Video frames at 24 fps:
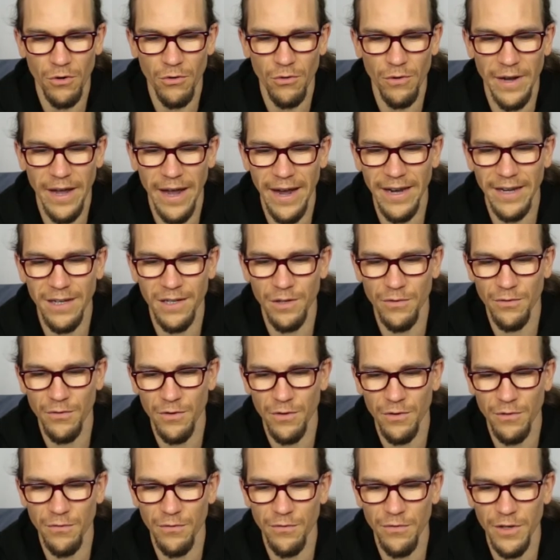creative
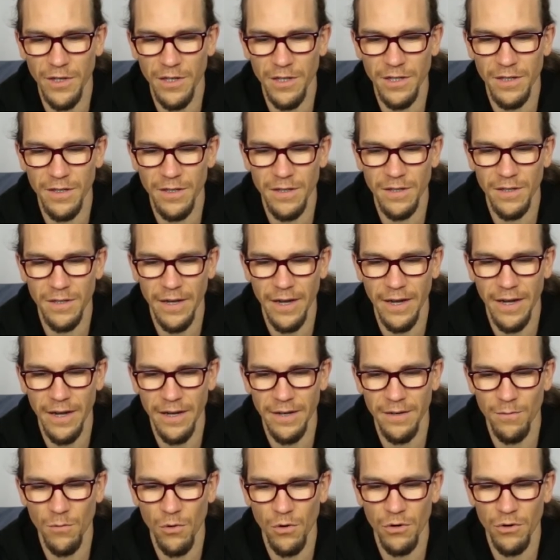fills
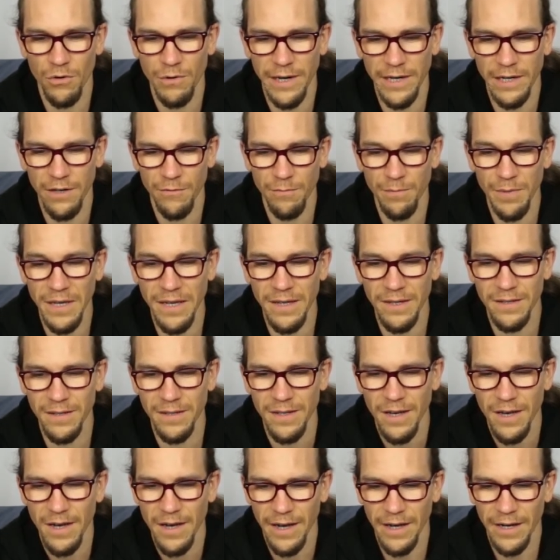and more creative beats.
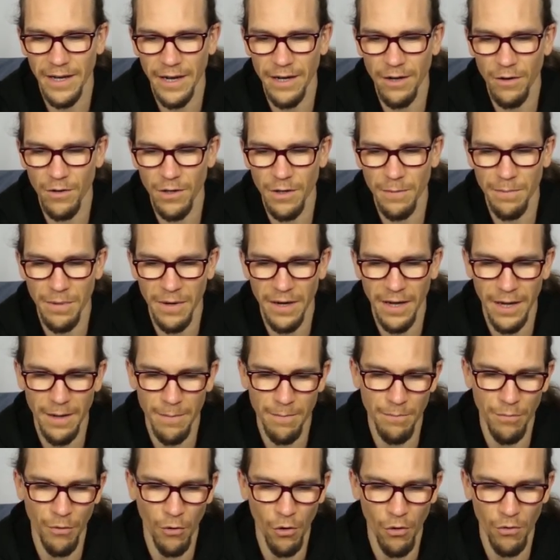I can only play
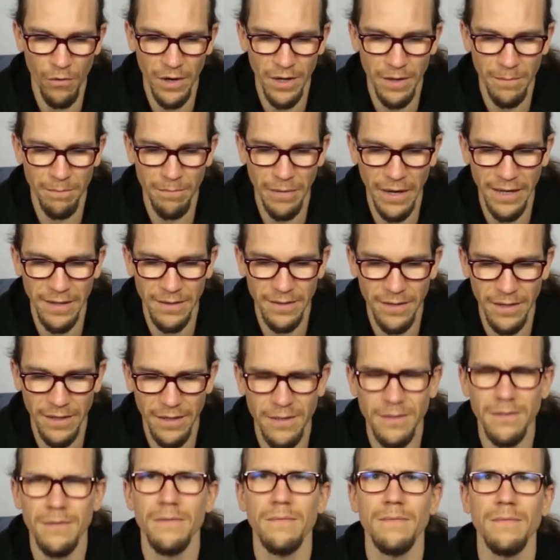boring
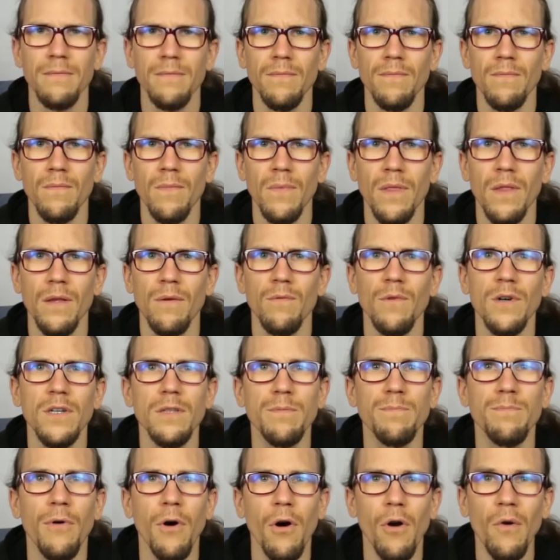basics. What's
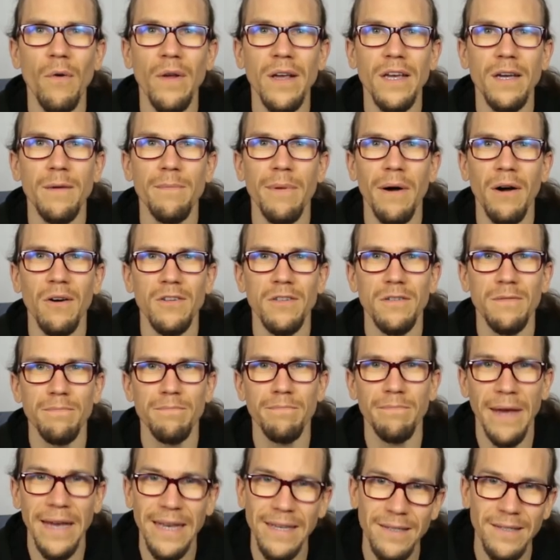boring about
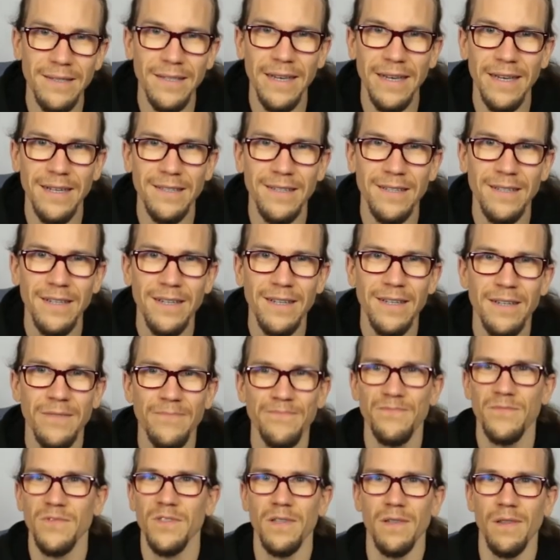basics?
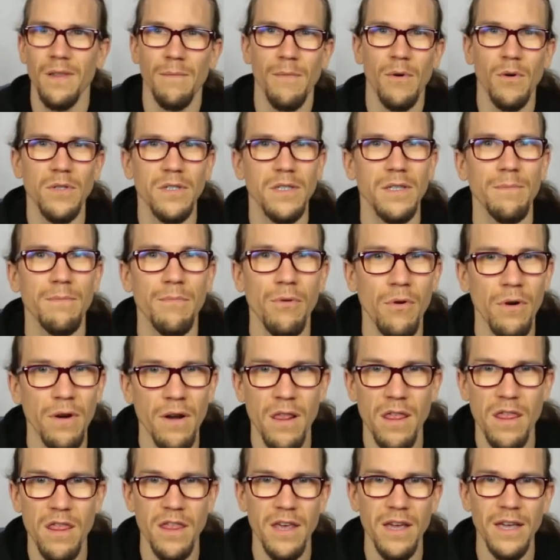The most
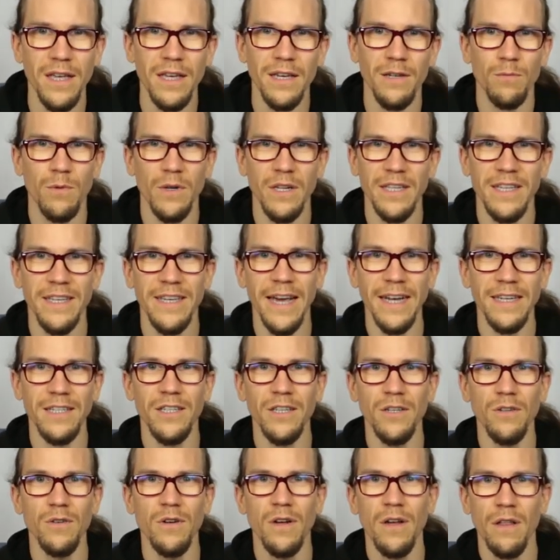important thing, it will get
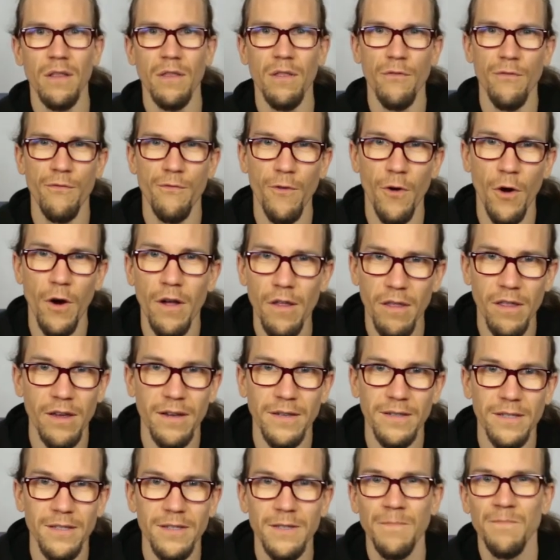you the
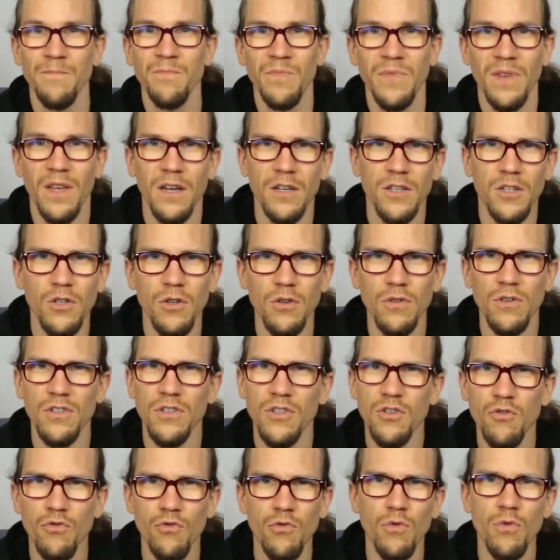furthest. A
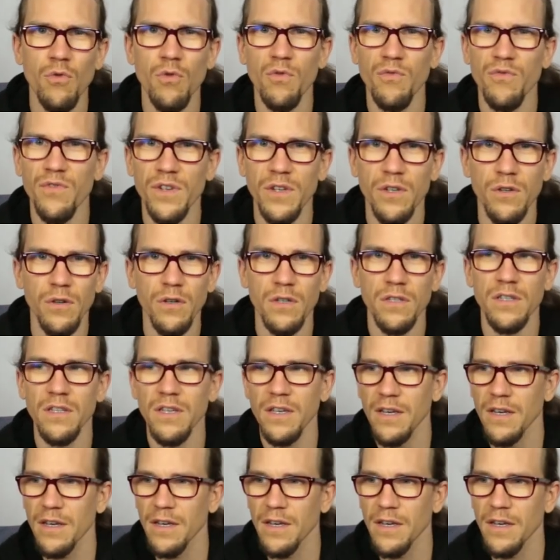good groove, a good